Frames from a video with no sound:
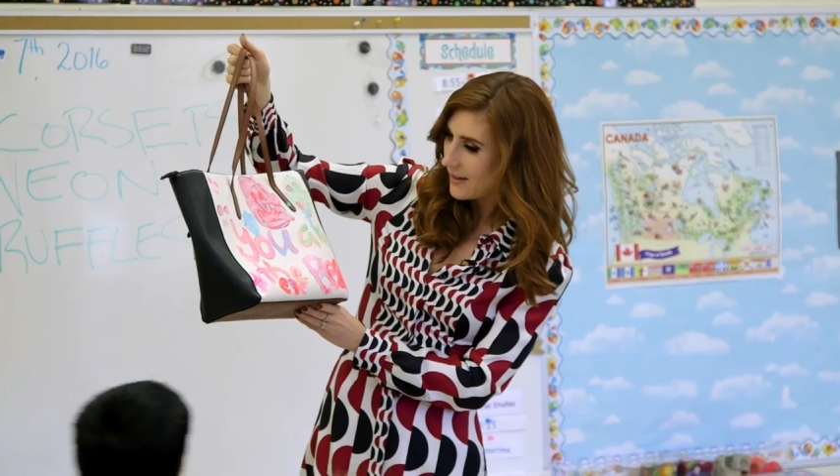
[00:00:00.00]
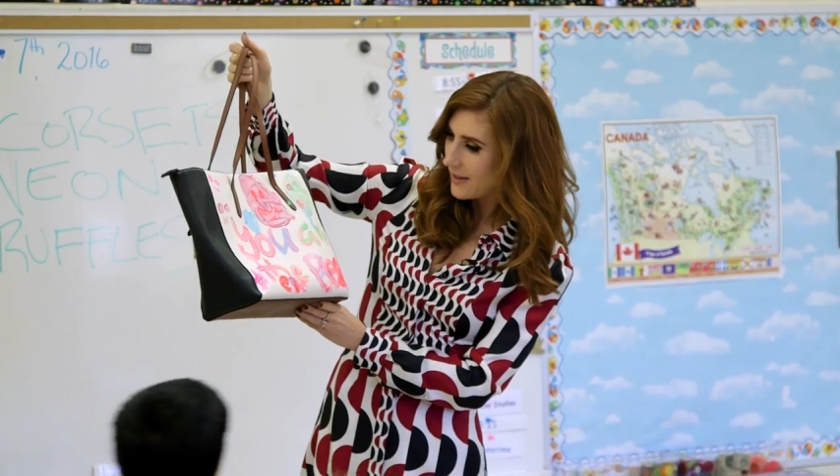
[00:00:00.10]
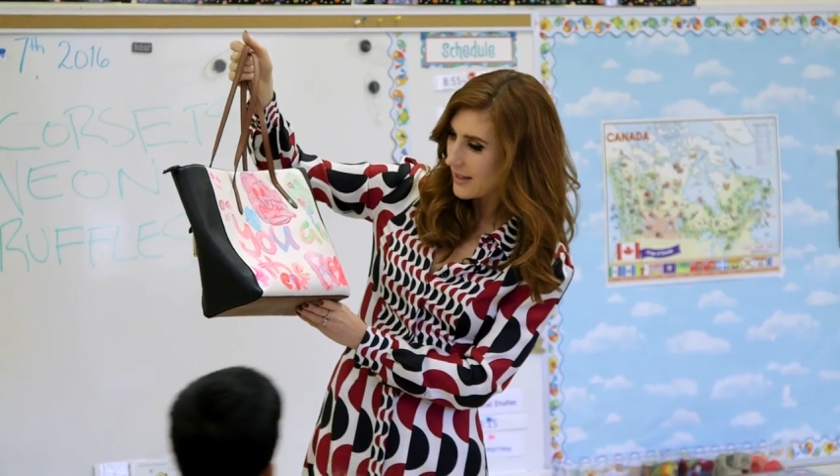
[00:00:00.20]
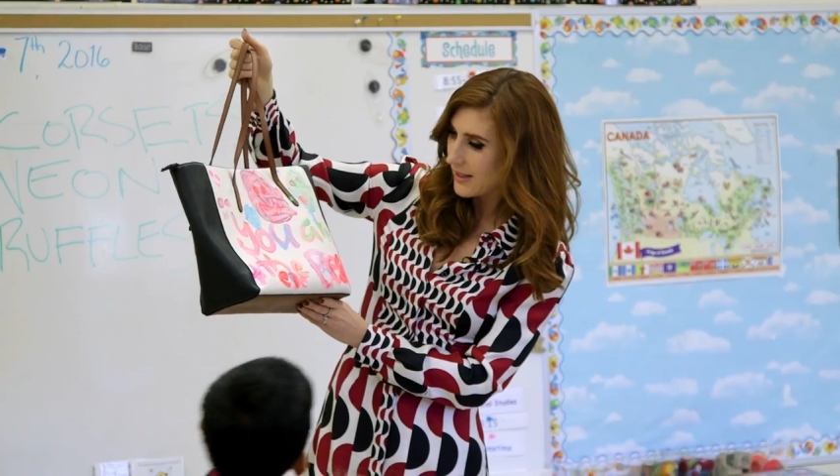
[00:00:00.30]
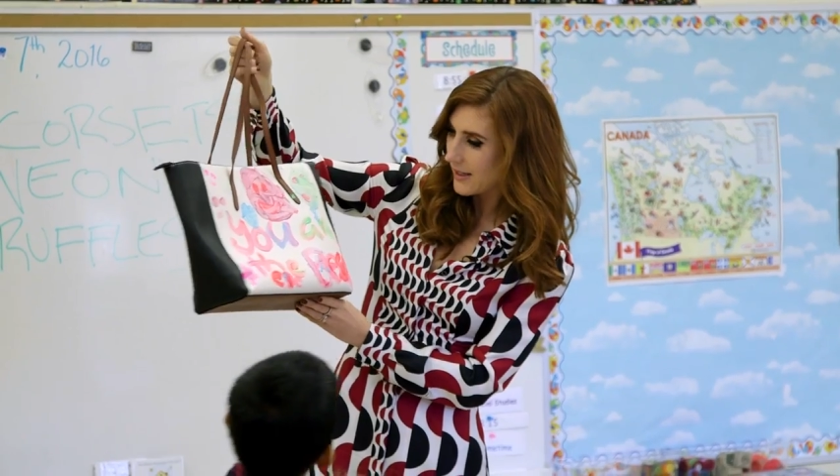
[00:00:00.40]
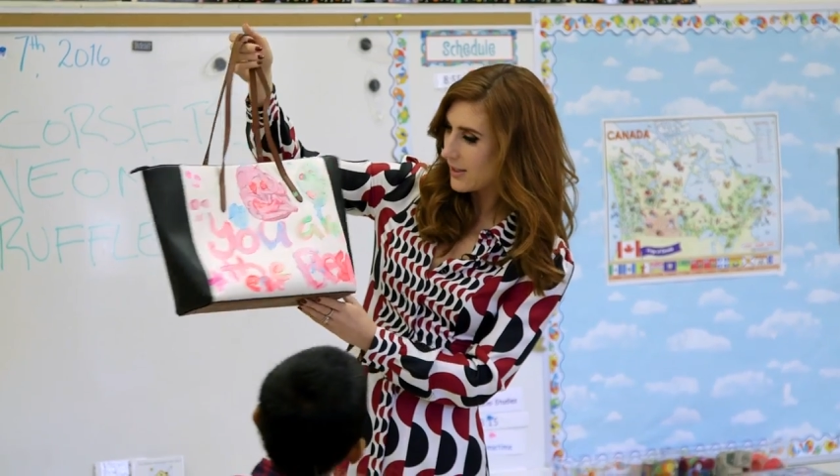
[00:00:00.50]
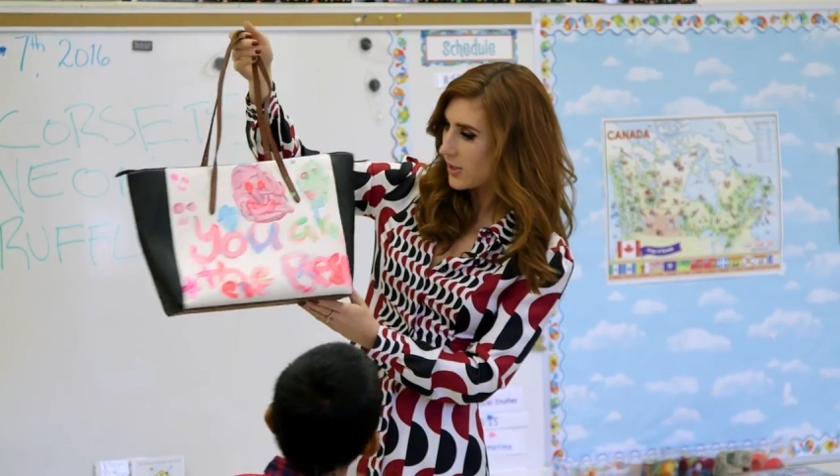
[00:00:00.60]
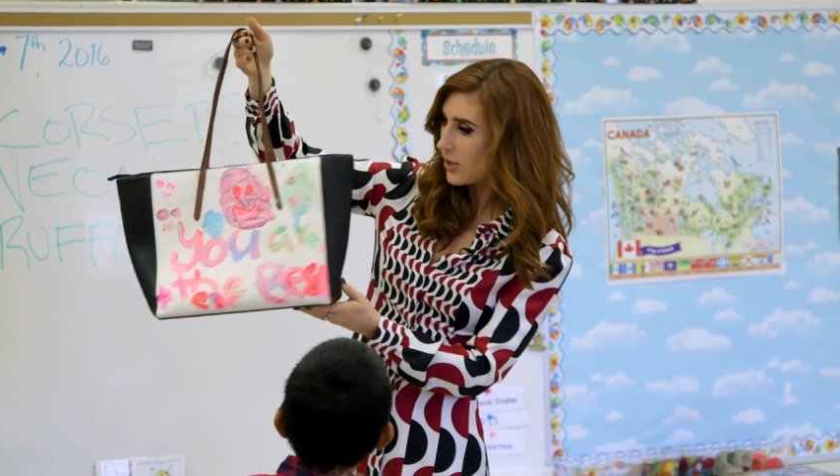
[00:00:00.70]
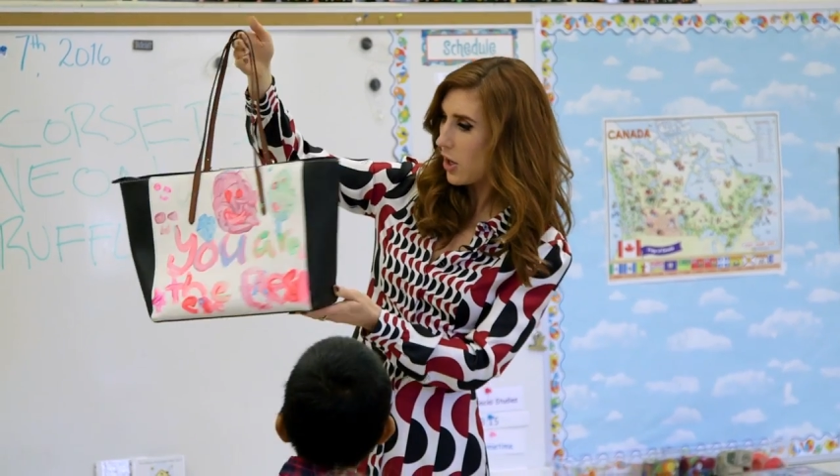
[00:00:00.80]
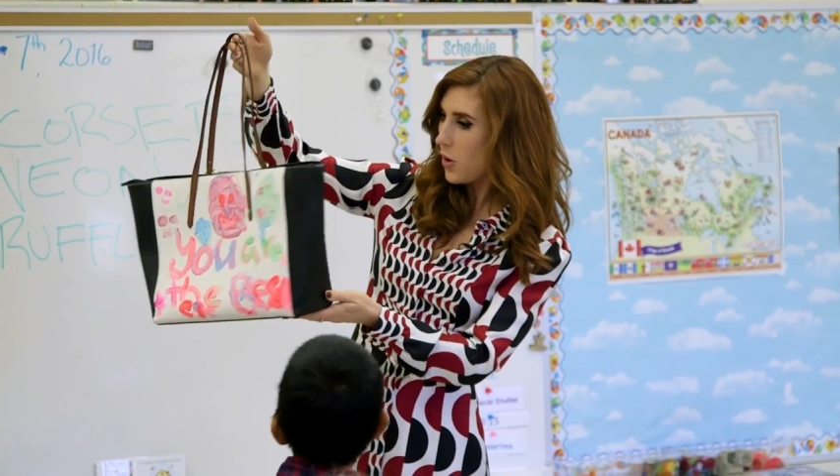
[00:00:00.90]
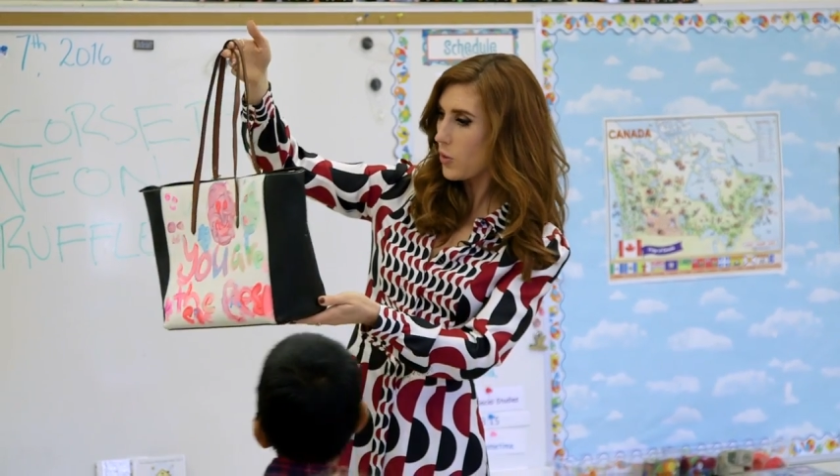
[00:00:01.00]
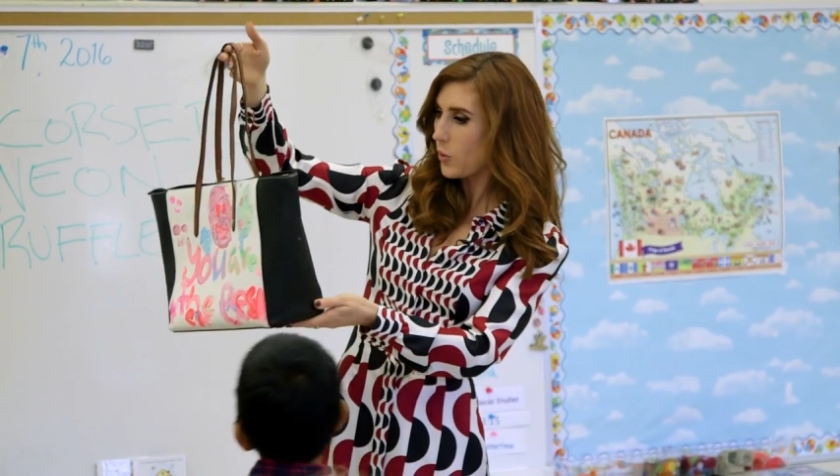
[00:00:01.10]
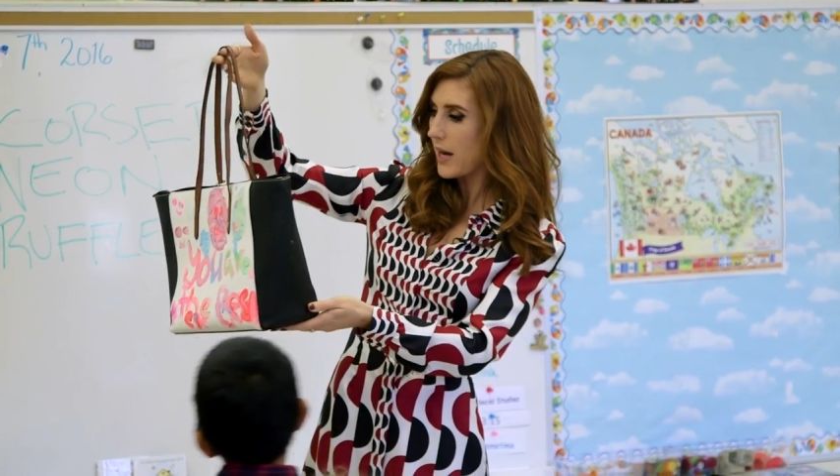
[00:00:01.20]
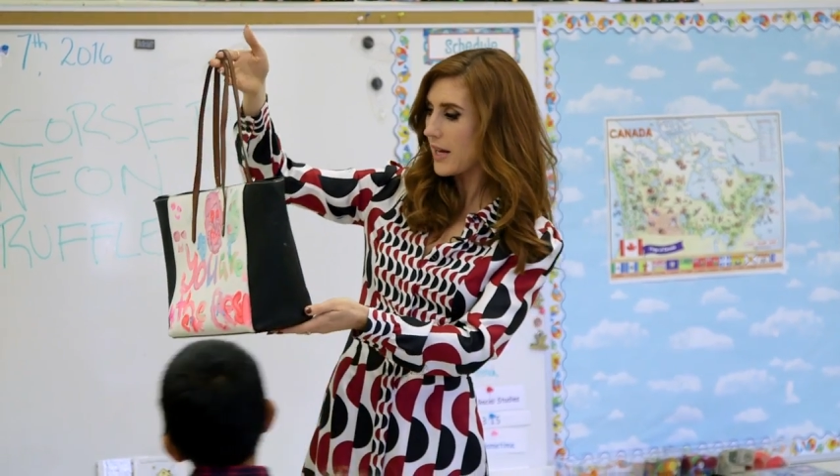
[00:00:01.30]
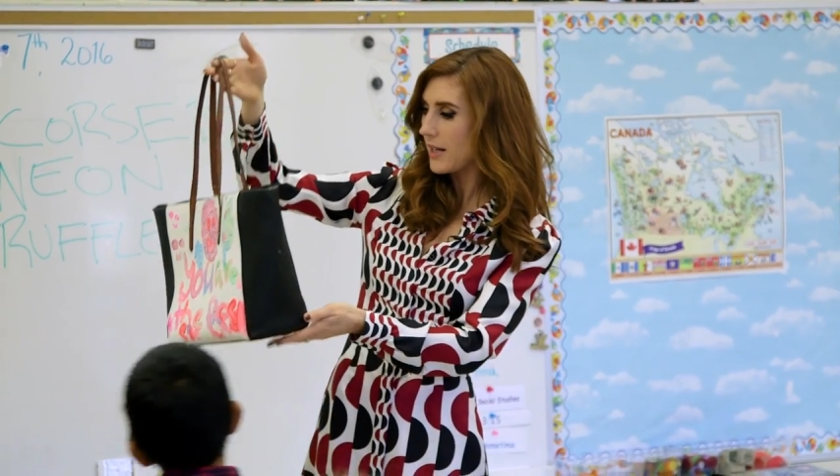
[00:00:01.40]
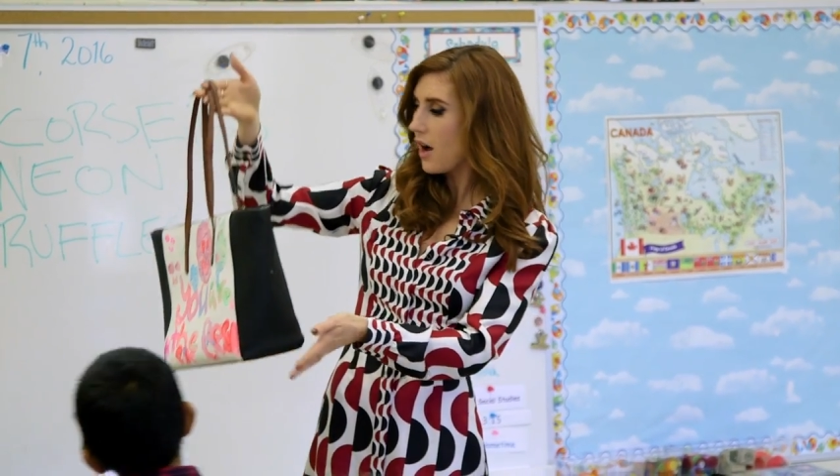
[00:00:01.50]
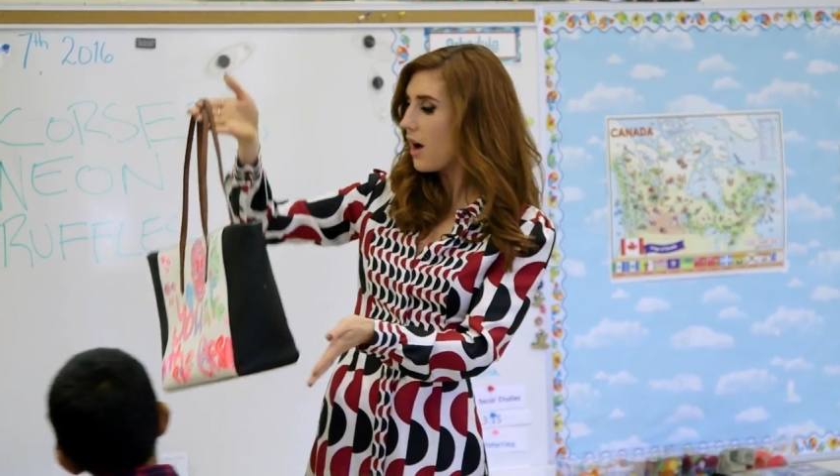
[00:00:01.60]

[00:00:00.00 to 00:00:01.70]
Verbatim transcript: This is so great.